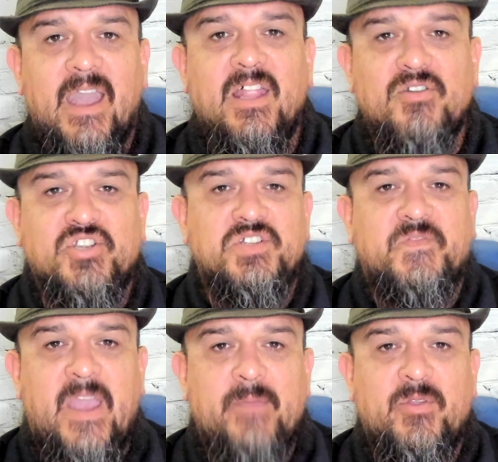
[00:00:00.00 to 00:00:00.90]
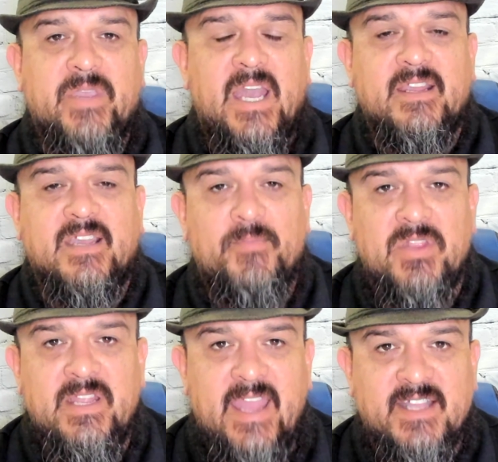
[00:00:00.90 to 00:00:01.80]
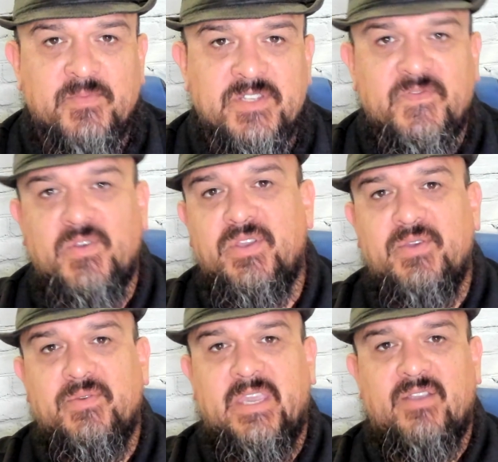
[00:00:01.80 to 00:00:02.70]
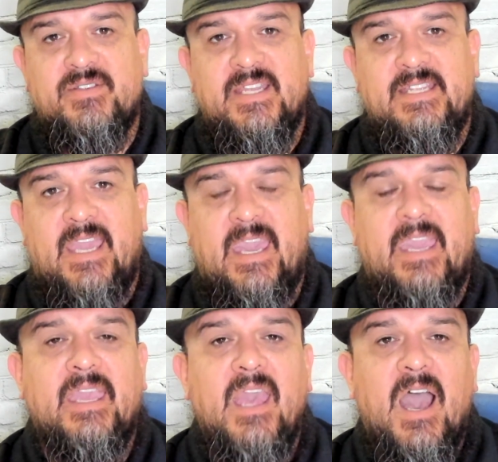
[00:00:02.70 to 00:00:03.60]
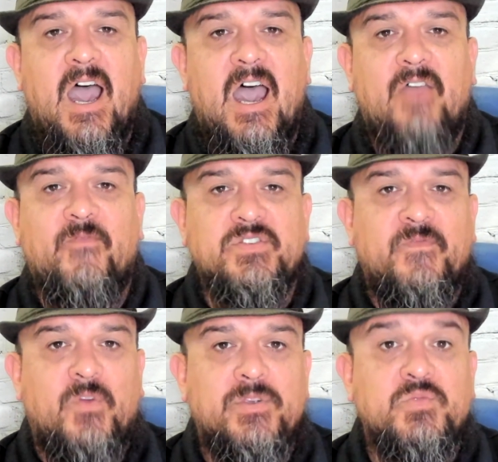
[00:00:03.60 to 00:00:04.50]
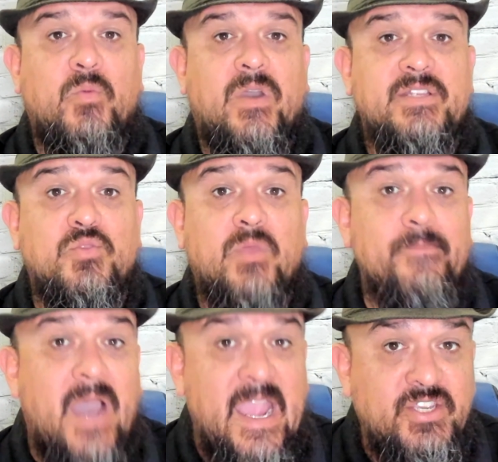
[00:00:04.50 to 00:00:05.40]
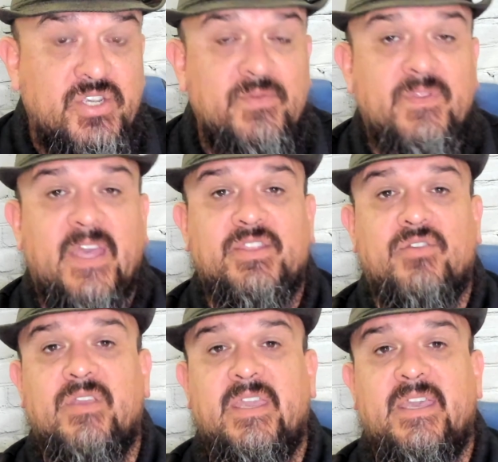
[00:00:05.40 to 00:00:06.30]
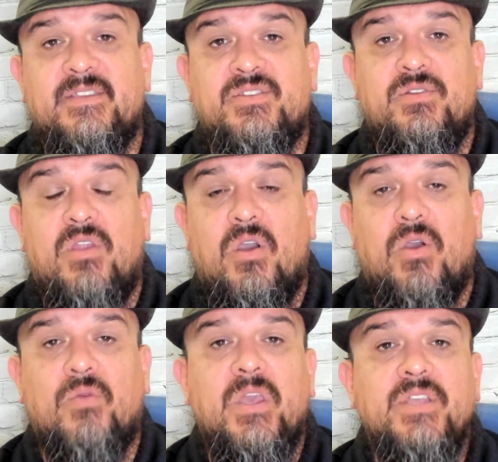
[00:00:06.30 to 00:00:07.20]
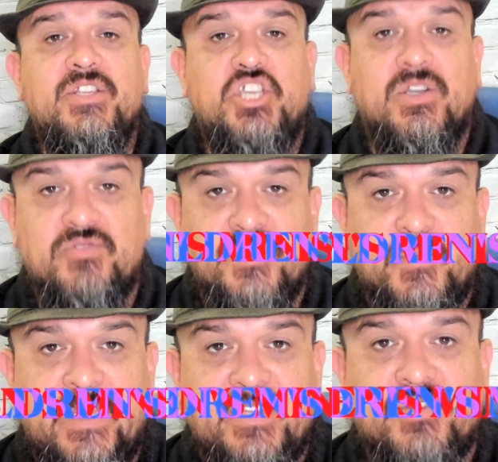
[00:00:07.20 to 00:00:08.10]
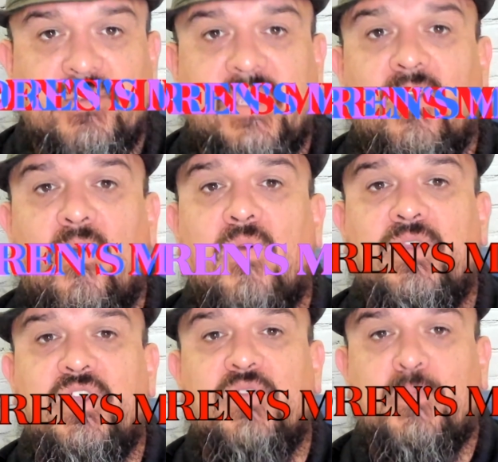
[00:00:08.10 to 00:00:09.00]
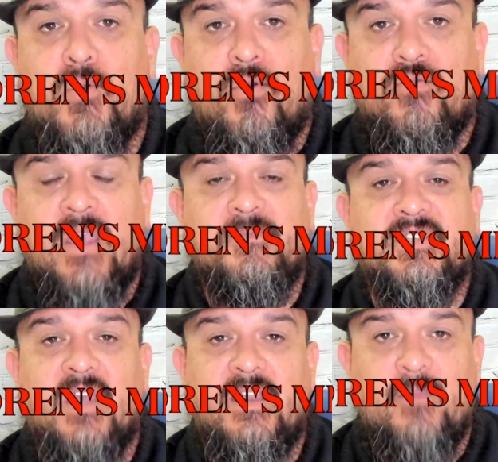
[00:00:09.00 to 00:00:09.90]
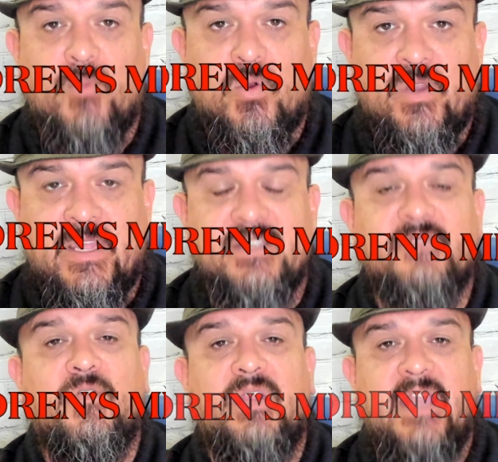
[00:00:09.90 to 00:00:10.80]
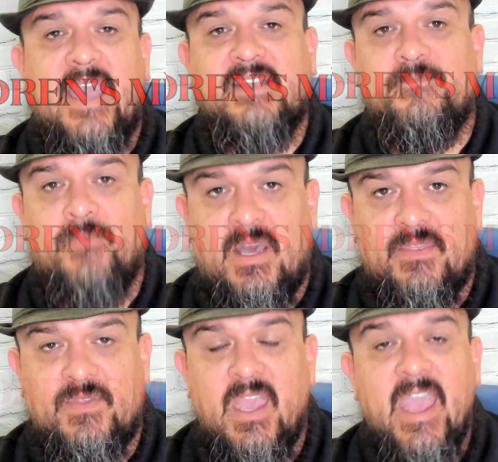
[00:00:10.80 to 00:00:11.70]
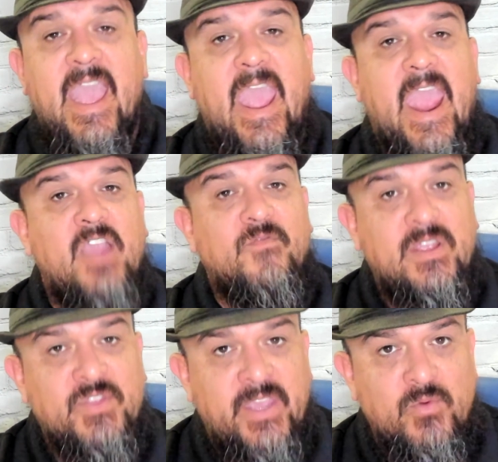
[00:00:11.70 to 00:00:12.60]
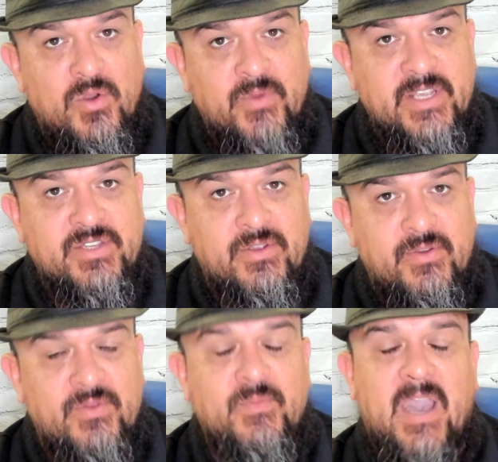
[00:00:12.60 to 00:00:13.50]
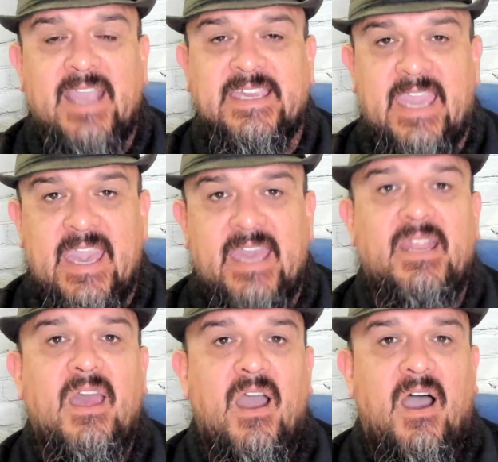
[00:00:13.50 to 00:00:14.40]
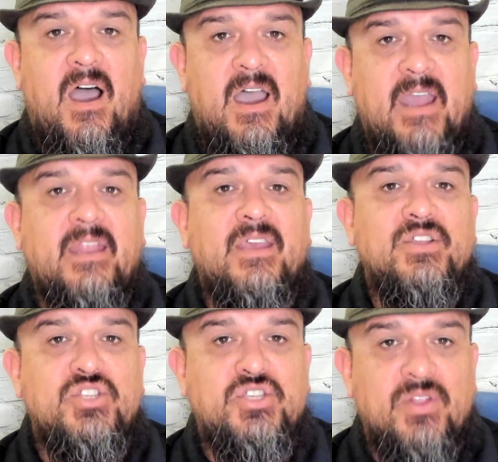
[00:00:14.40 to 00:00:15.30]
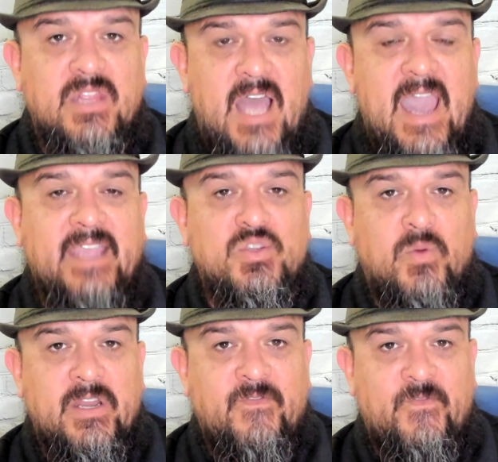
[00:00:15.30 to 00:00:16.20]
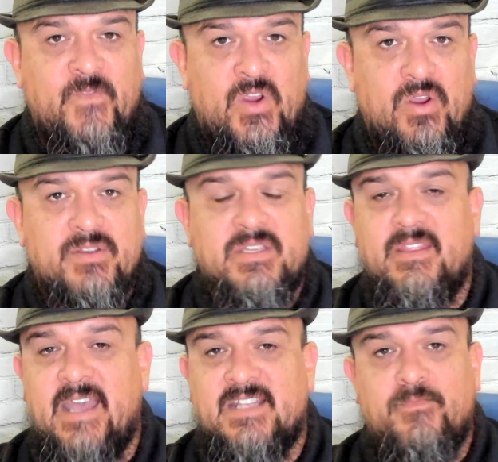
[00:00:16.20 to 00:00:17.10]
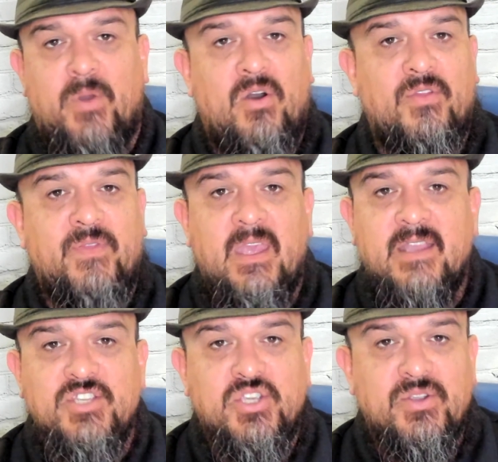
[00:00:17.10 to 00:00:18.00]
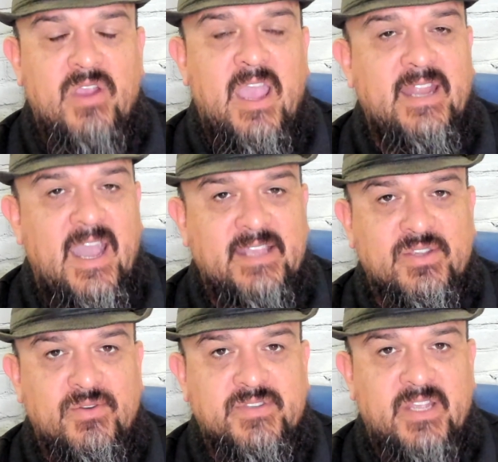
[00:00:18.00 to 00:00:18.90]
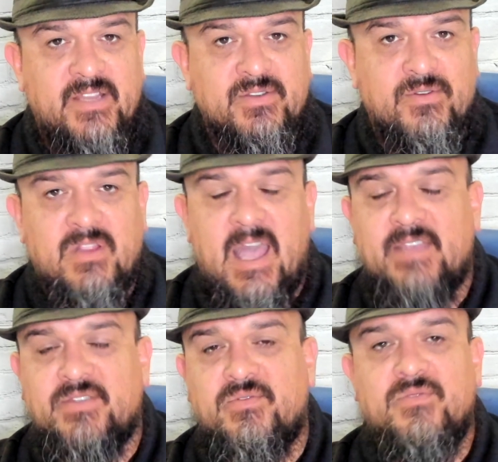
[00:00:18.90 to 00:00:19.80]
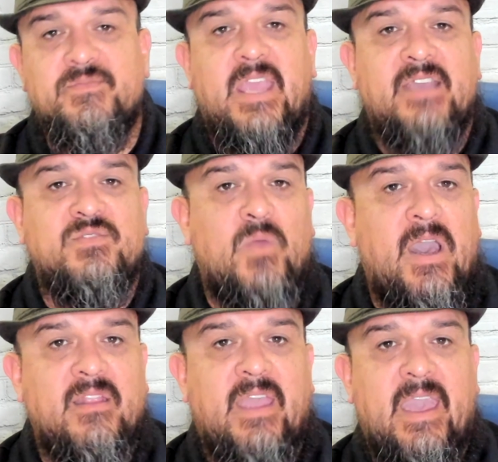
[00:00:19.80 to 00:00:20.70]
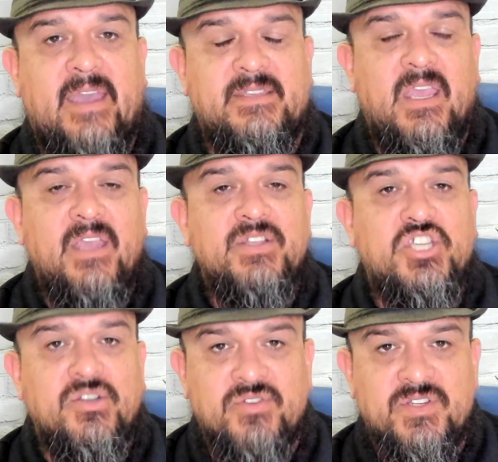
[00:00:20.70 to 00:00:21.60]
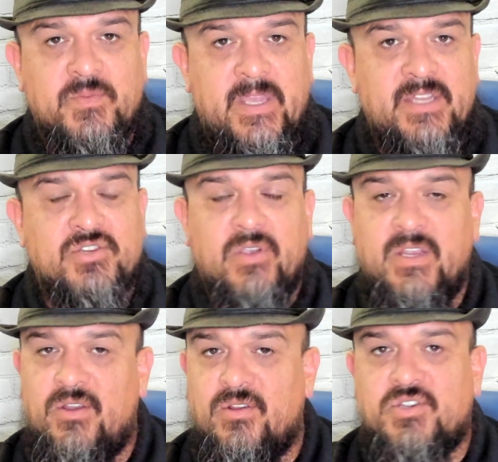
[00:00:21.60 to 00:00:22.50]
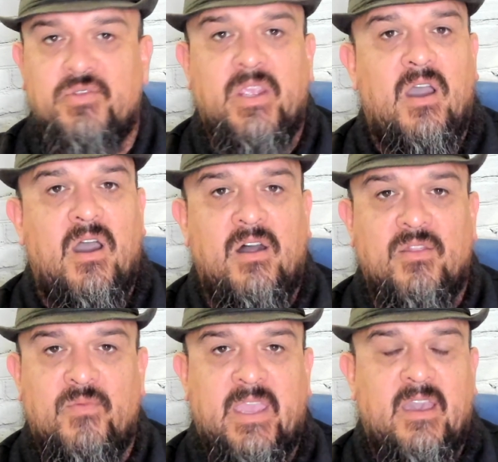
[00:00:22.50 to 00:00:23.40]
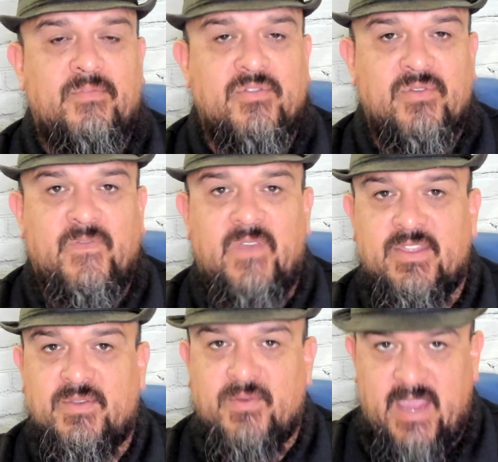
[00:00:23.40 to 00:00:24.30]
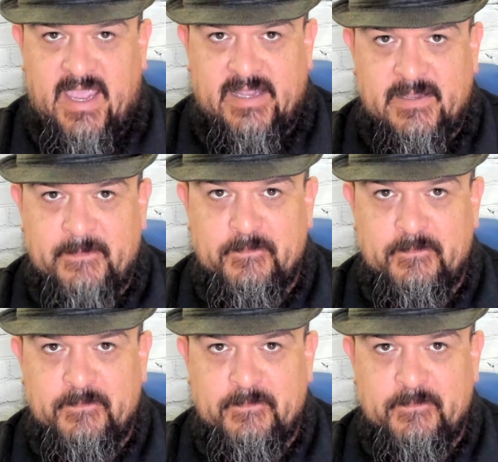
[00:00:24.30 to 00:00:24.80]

Hello, church family. We got a couple of announcements for you here today. Uh, first and foremost, we want to remind you that there is no children's ministry or youth program Sunday mornings for the next month. Everything will resume again on July 21st. That's both junior high and high school Sunday school classrooms, as well as children's ministry, nursery, all the way up through fifth grade.